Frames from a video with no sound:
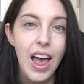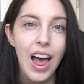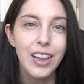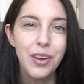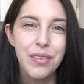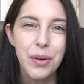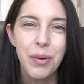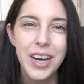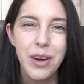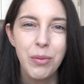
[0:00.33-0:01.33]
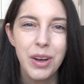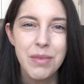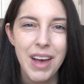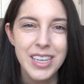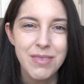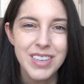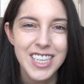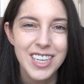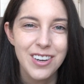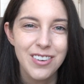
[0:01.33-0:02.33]
Hello everyone and welcome back to
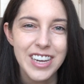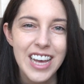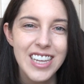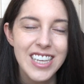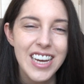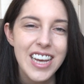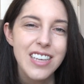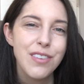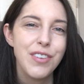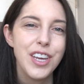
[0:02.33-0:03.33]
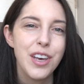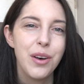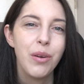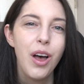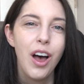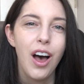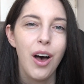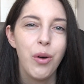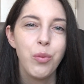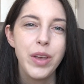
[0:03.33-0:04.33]
Mystic Korea. Today's video,
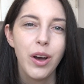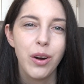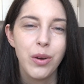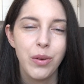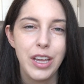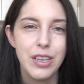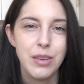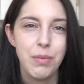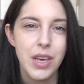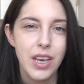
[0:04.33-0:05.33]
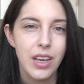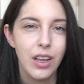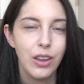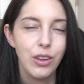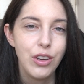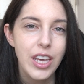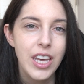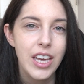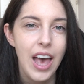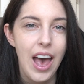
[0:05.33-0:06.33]
uh, we are going to be
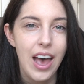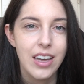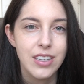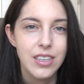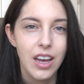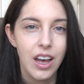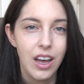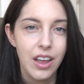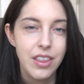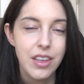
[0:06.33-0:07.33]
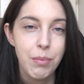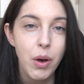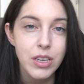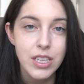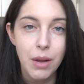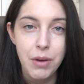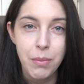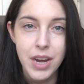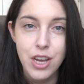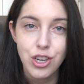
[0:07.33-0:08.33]
looking at uh, the Pokestop
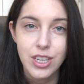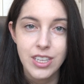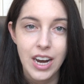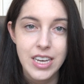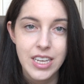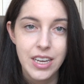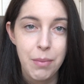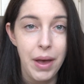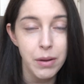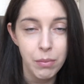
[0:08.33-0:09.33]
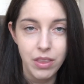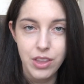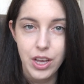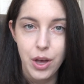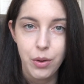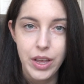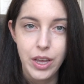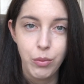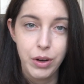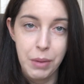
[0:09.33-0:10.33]
nominations that I did about a month ago
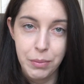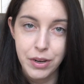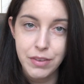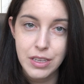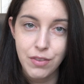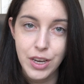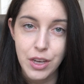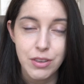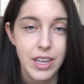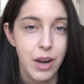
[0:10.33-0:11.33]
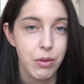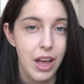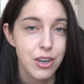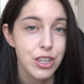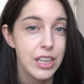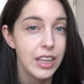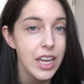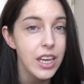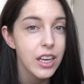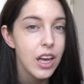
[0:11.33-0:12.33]
in one of my previous videos that I will actually
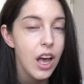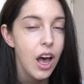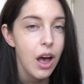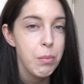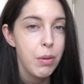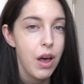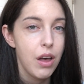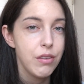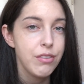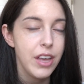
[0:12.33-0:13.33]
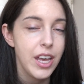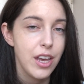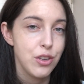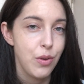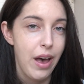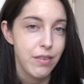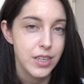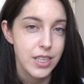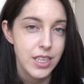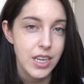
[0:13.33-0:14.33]
link above in case you
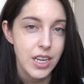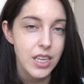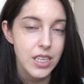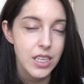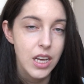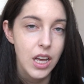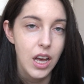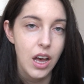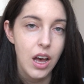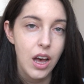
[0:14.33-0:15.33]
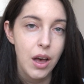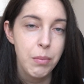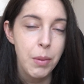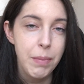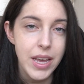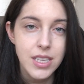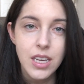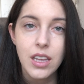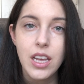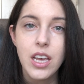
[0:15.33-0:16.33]
haven't seen it. Uh, but
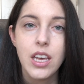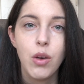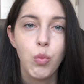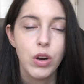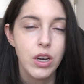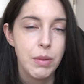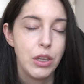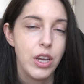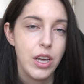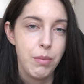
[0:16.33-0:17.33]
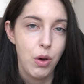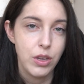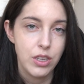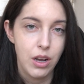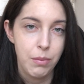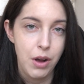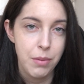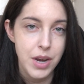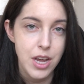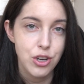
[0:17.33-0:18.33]
basically, we're going to be looking at Pokestop
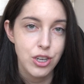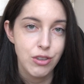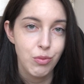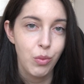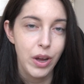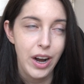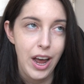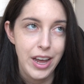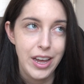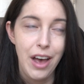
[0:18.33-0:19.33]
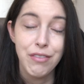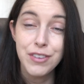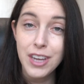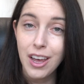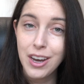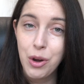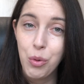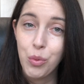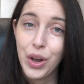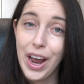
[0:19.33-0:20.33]
nominations, what I have
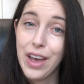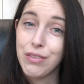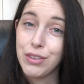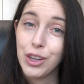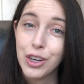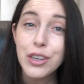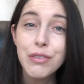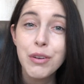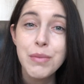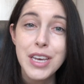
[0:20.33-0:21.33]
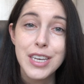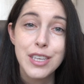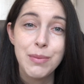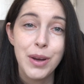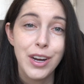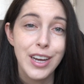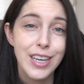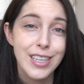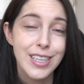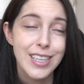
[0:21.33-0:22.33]
done, what I have learned from the
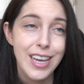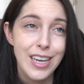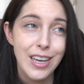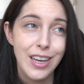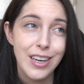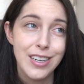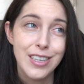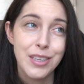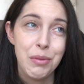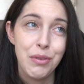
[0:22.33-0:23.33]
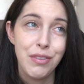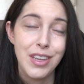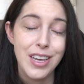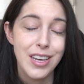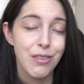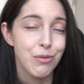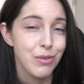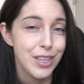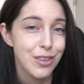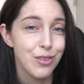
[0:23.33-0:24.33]
experience, and some of the
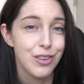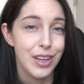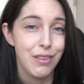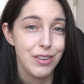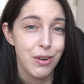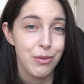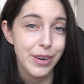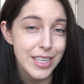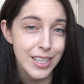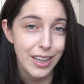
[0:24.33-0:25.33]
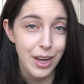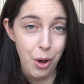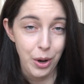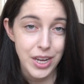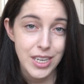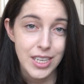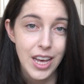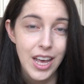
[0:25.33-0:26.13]
research that I've done recently on it.